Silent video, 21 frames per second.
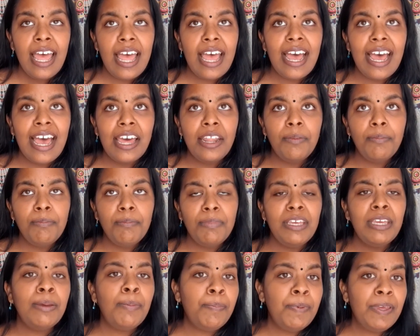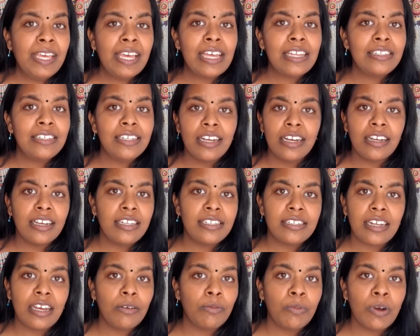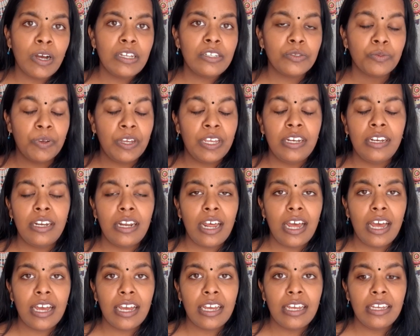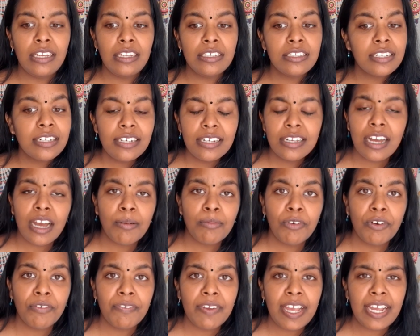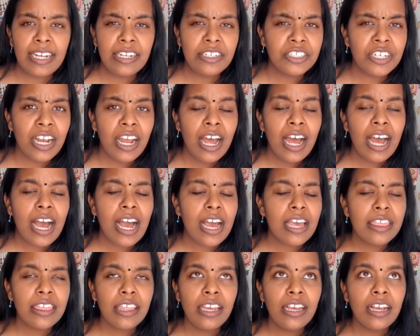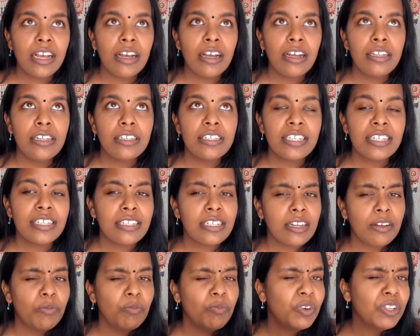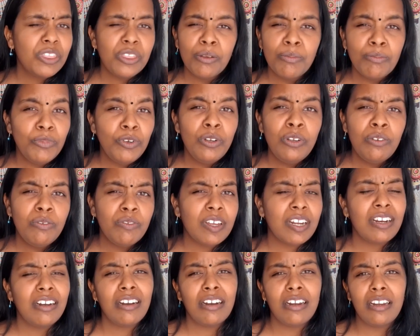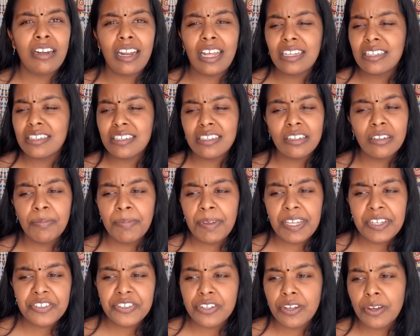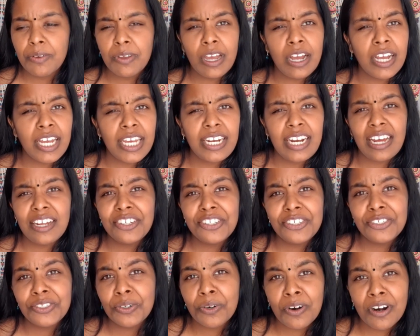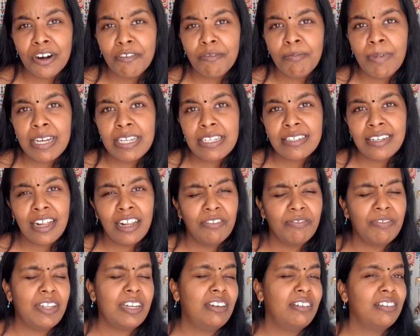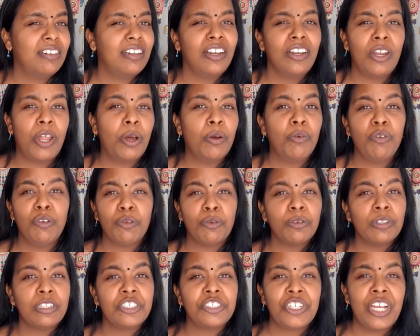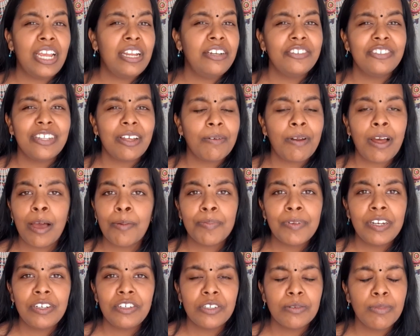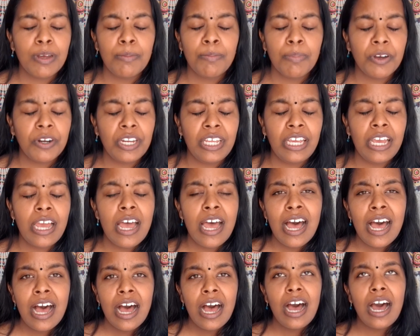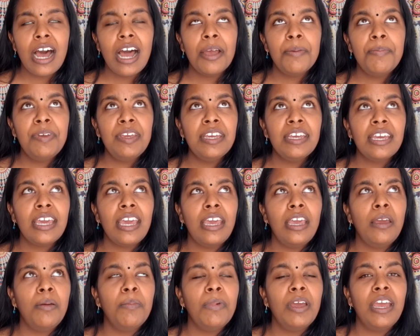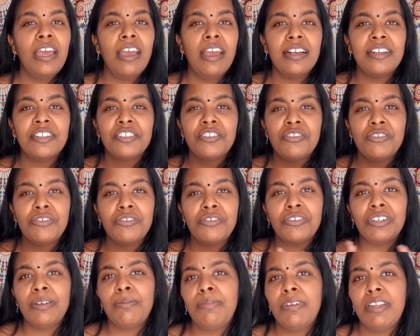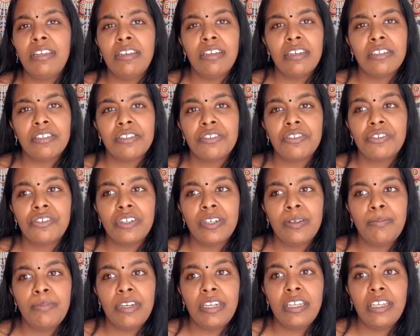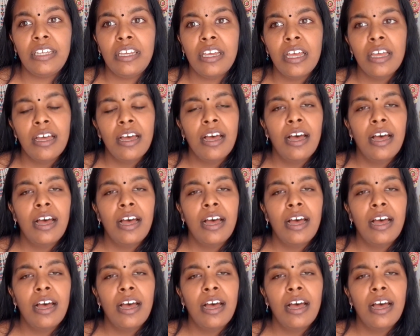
And me being as young as I was when I did come of age, I think since with the move and like still being so young and unsure of myself, and along with all the changes that were happening to my body, I became extremely, extremely